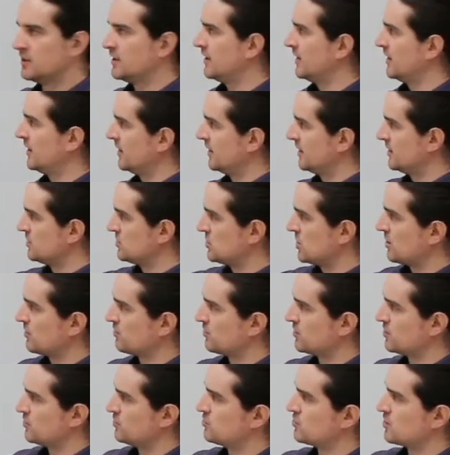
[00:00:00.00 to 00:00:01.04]
and
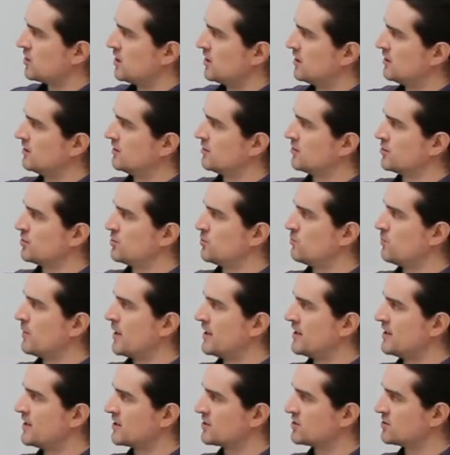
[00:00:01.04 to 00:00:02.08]
generally you draw or you
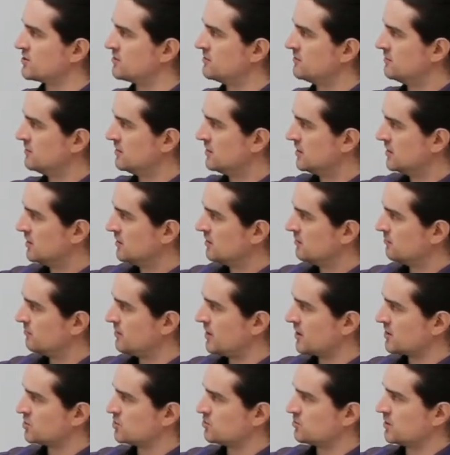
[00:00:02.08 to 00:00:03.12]
write next
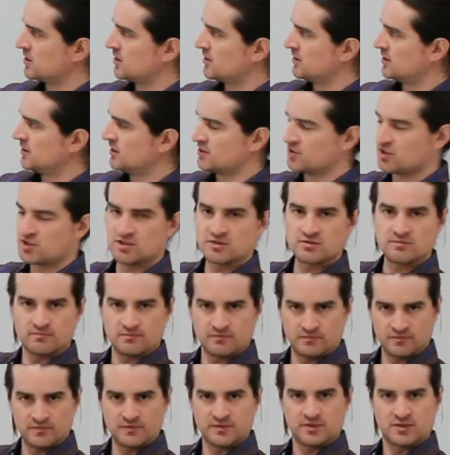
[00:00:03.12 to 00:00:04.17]
next to it its
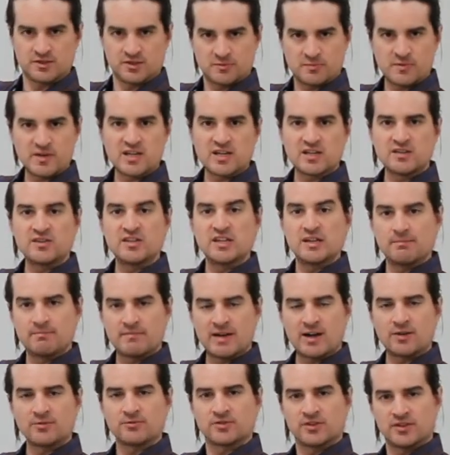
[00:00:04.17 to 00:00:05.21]
speed, the
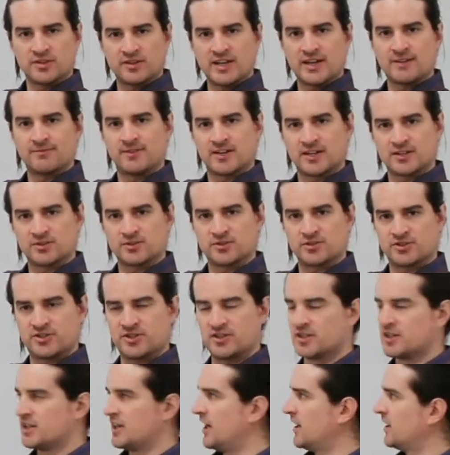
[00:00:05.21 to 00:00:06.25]
amount that that vector is
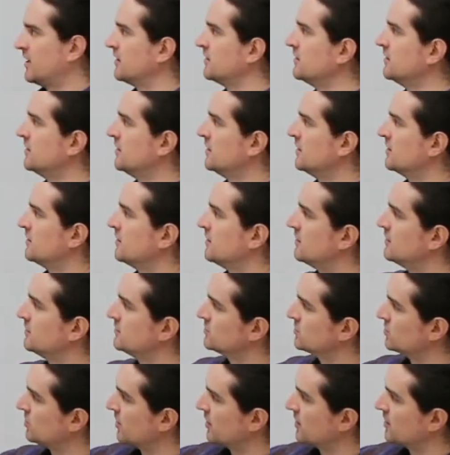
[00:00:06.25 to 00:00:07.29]
indicating. Right?
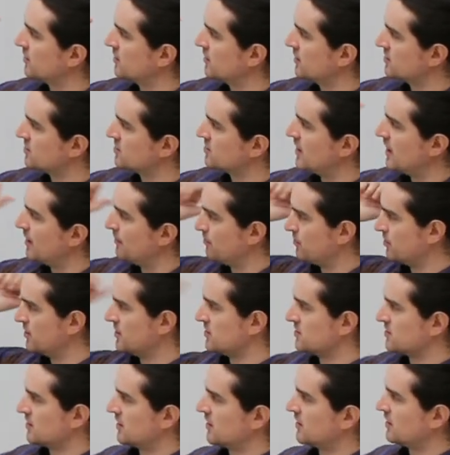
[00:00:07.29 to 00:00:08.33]
So like in this top one,
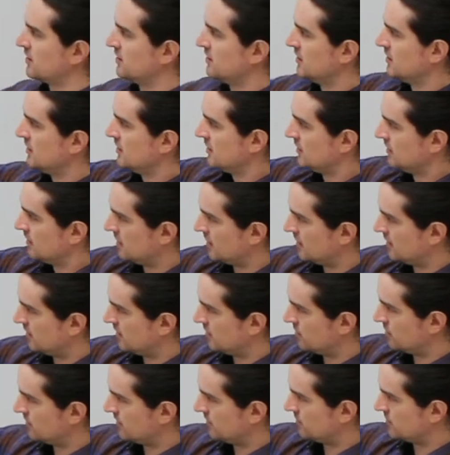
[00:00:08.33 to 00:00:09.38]
it's like uh,
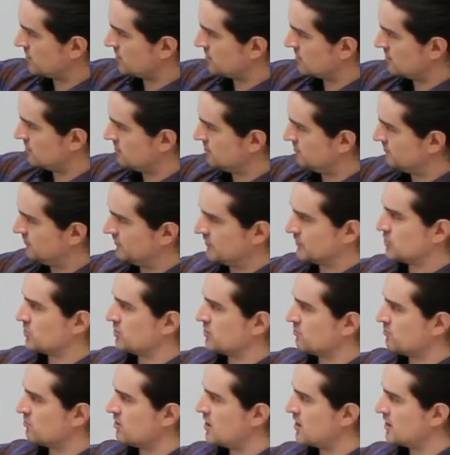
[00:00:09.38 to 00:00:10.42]
you have this sort
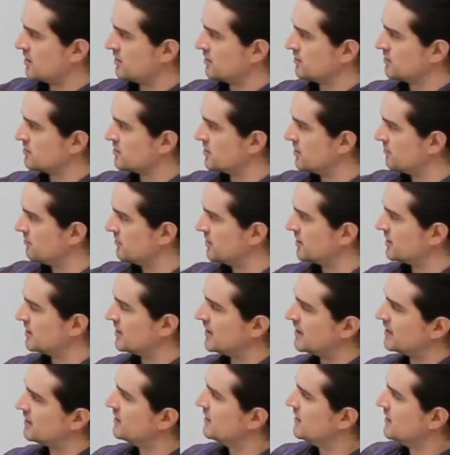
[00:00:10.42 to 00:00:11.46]
of rocker or something like
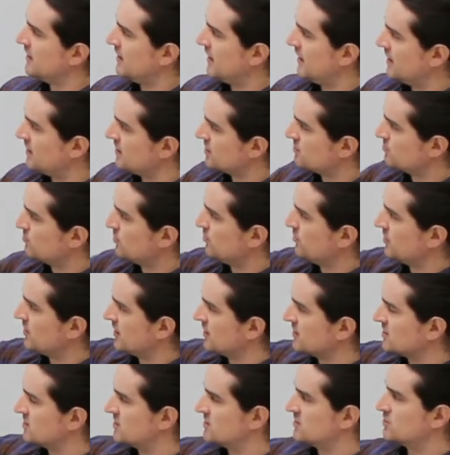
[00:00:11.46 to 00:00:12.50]
that, and it's moving
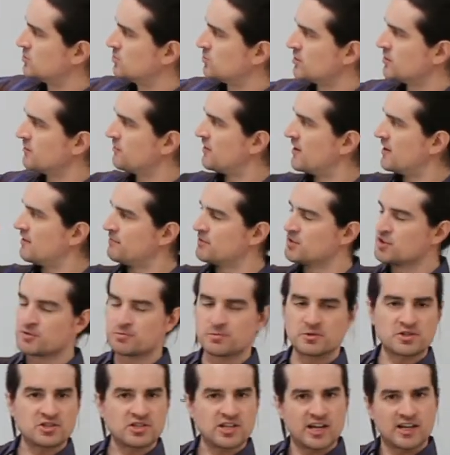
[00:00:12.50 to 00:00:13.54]
its 25 meters
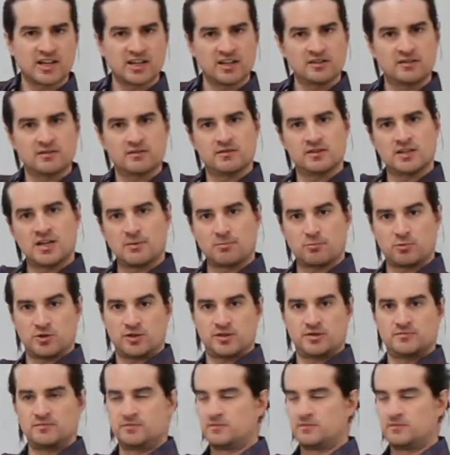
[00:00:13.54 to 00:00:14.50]
per second upward.